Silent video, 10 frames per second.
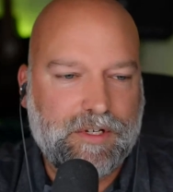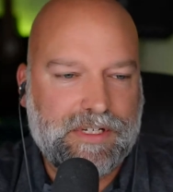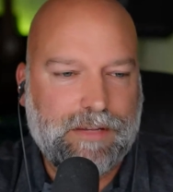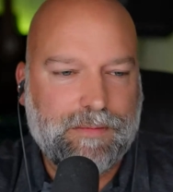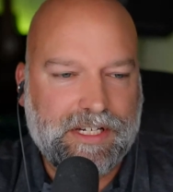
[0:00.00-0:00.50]

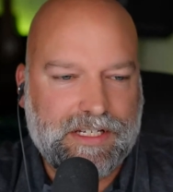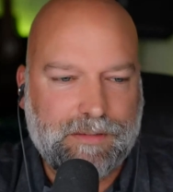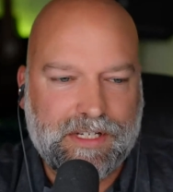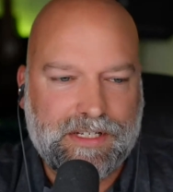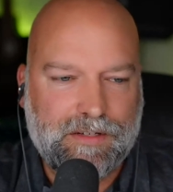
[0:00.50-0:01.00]
museum
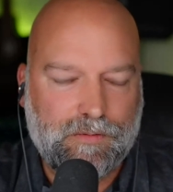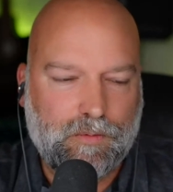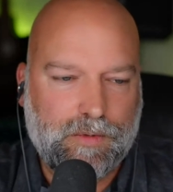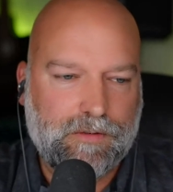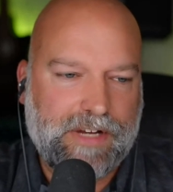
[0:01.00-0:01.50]
exhibits,
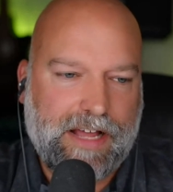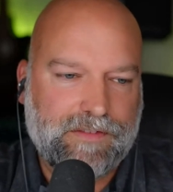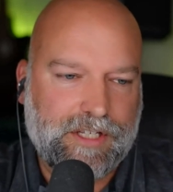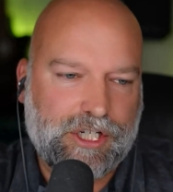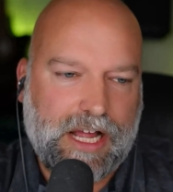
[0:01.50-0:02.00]
and we would
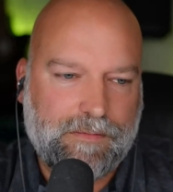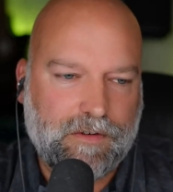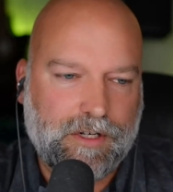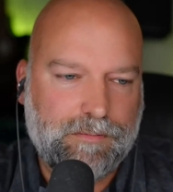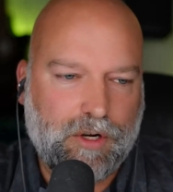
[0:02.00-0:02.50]
have to shop
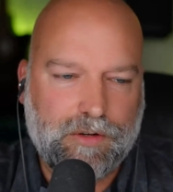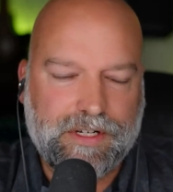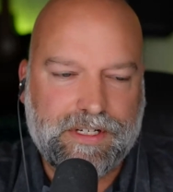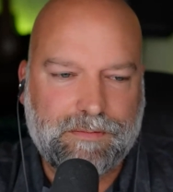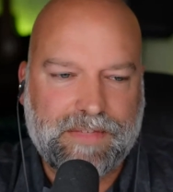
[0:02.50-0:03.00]
for
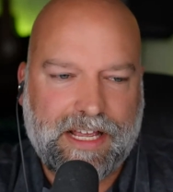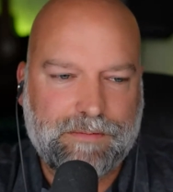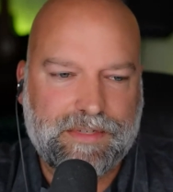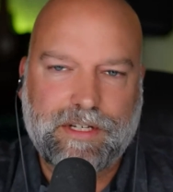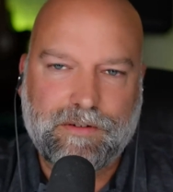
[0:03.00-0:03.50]
components
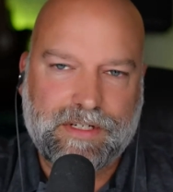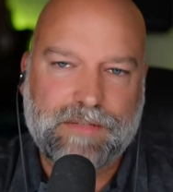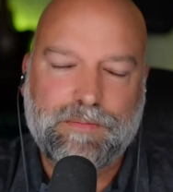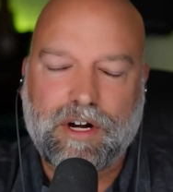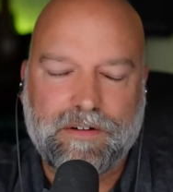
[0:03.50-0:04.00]
sometimes to use
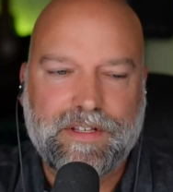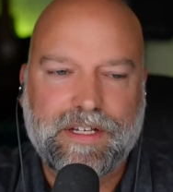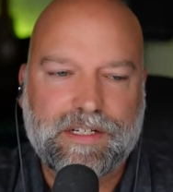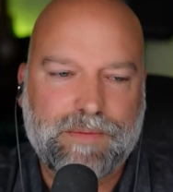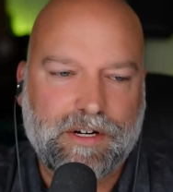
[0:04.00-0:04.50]
as part of
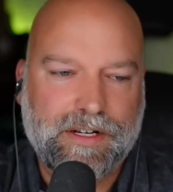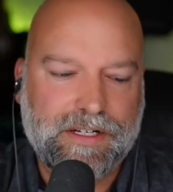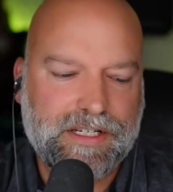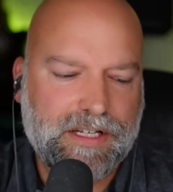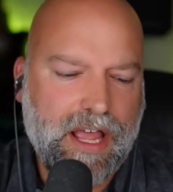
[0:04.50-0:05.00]
the
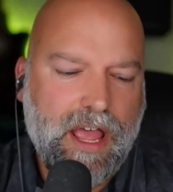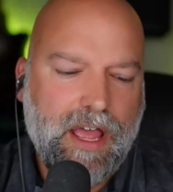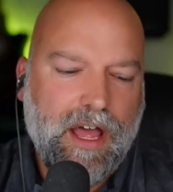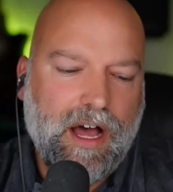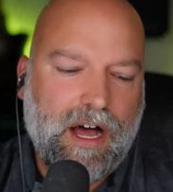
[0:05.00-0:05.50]
experience.
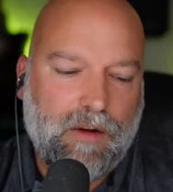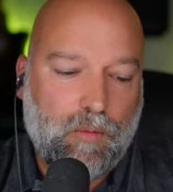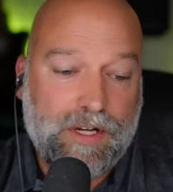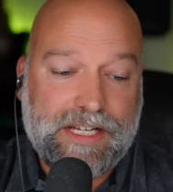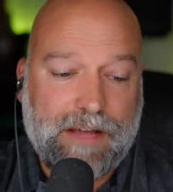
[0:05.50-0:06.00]

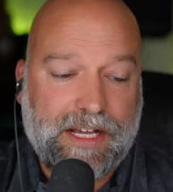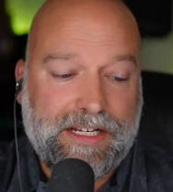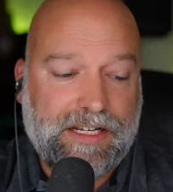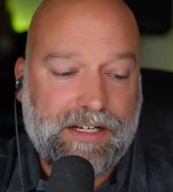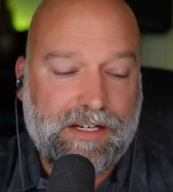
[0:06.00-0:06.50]
One time I
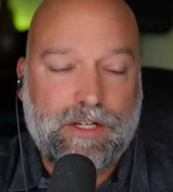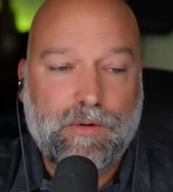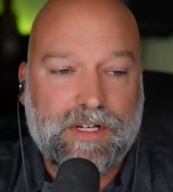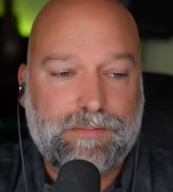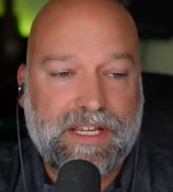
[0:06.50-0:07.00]
needed
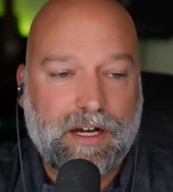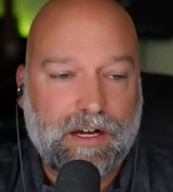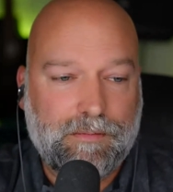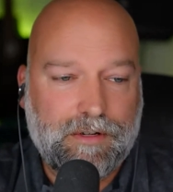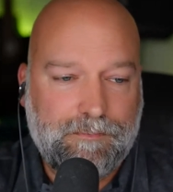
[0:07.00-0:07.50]
a USB
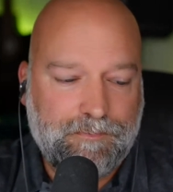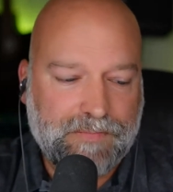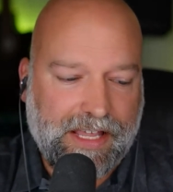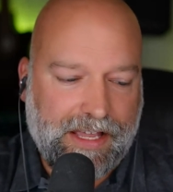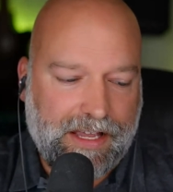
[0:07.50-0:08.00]
hub,
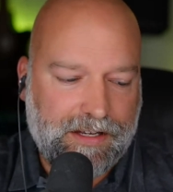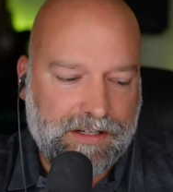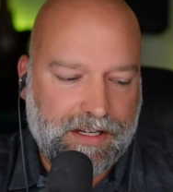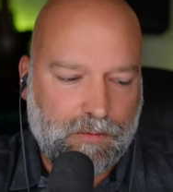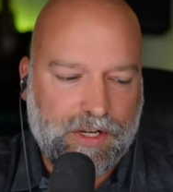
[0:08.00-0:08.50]

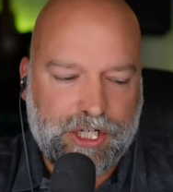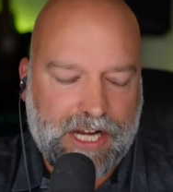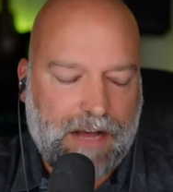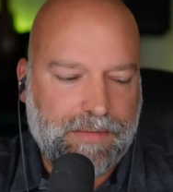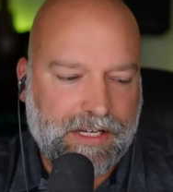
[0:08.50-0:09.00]
and I went
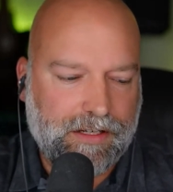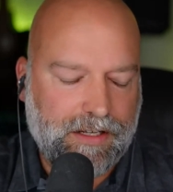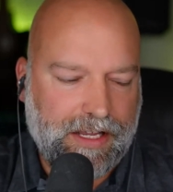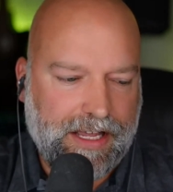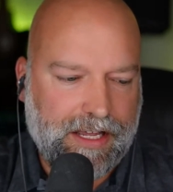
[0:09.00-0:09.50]

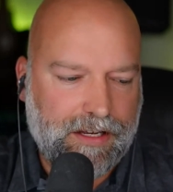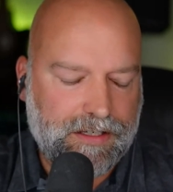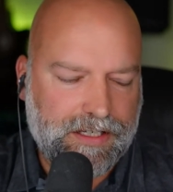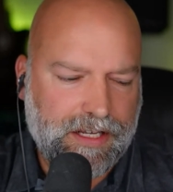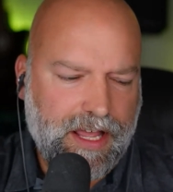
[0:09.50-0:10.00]
shopping
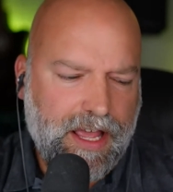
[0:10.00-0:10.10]
and